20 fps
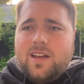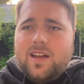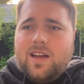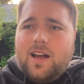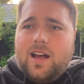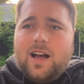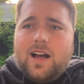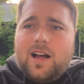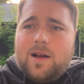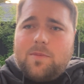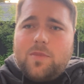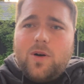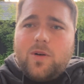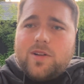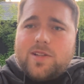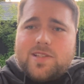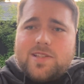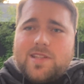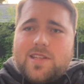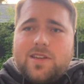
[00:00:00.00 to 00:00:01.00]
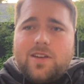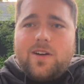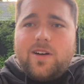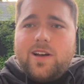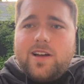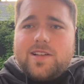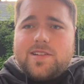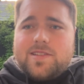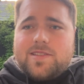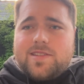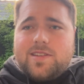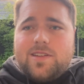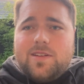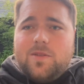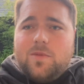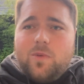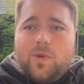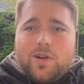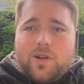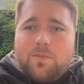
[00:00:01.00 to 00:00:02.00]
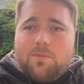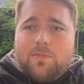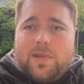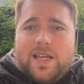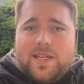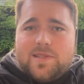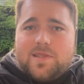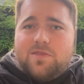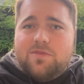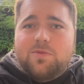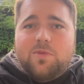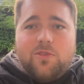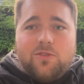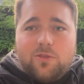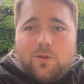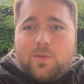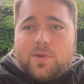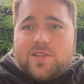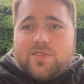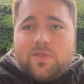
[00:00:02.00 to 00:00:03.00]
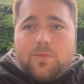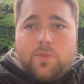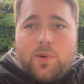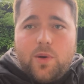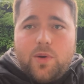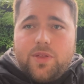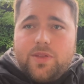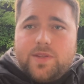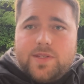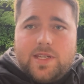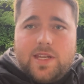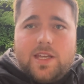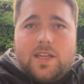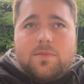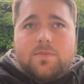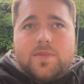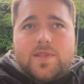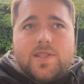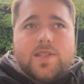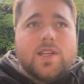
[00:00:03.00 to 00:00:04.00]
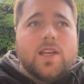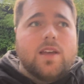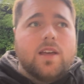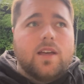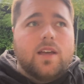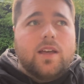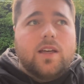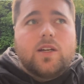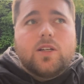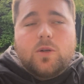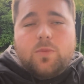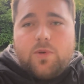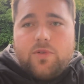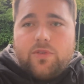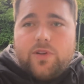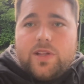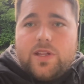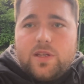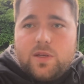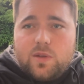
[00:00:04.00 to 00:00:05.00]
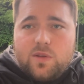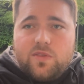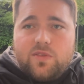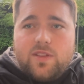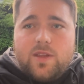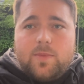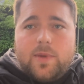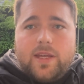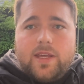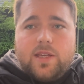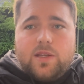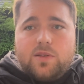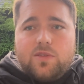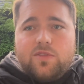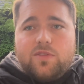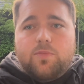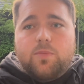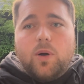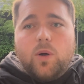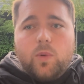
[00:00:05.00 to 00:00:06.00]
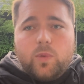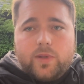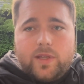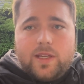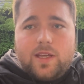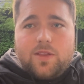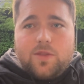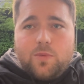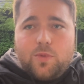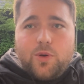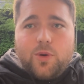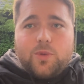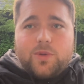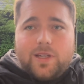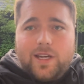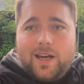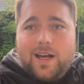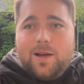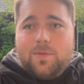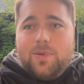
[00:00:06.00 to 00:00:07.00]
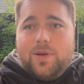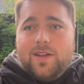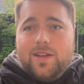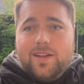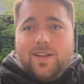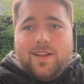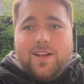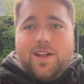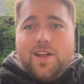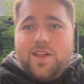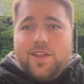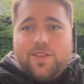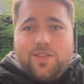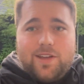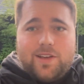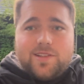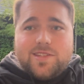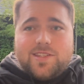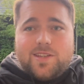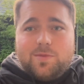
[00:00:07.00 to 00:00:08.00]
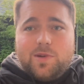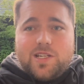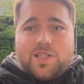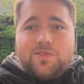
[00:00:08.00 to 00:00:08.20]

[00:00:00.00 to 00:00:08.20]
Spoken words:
Honestly, guys, what a massive performance for both teams. It'll be really good for them ahead of Pool D at the World Cup. Thanks so much